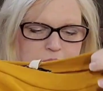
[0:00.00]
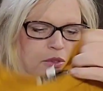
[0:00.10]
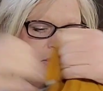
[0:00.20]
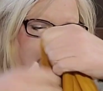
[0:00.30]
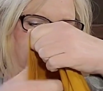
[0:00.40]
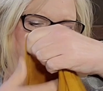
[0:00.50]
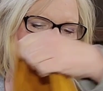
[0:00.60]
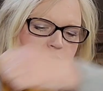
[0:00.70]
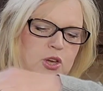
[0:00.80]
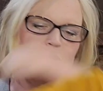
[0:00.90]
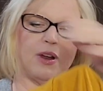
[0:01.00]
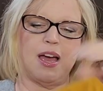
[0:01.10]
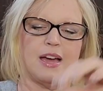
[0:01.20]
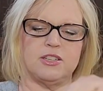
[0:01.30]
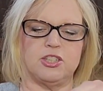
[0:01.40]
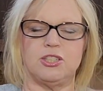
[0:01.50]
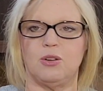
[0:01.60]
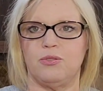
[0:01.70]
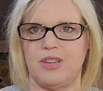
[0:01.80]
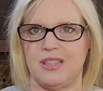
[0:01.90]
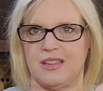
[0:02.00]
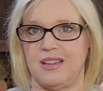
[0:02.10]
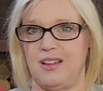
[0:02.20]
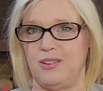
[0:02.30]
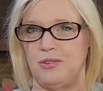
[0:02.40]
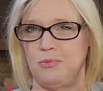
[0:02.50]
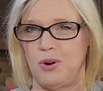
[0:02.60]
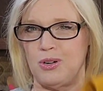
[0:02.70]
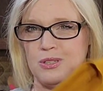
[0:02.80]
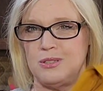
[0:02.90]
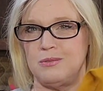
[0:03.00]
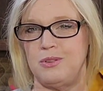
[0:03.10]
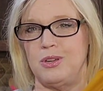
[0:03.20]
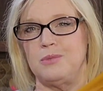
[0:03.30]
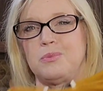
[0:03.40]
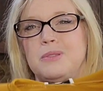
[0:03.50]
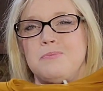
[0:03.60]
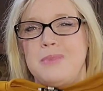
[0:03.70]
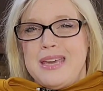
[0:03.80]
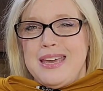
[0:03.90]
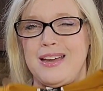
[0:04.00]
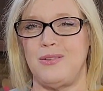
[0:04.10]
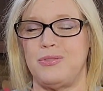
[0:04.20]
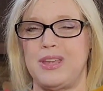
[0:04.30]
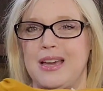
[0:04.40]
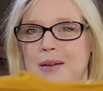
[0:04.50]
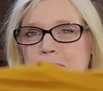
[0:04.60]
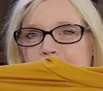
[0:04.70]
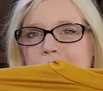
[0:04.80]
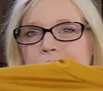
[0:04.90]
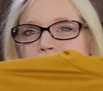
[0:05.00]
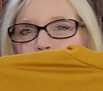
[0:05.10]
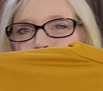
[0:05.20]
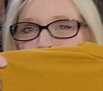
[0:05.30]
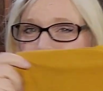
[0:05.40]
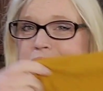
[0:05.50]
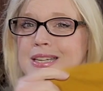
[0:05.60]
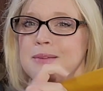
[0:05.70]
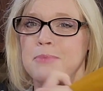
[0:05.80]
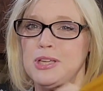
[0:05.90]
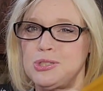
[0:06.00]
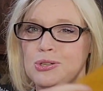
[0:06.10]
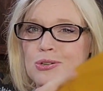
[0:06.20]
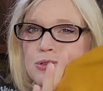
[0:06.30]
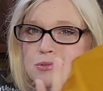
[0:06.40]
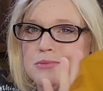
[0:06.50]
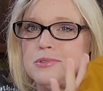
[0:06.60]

it was super cute. I just don't think the color works good with me. I don't think I'm a rusty mustard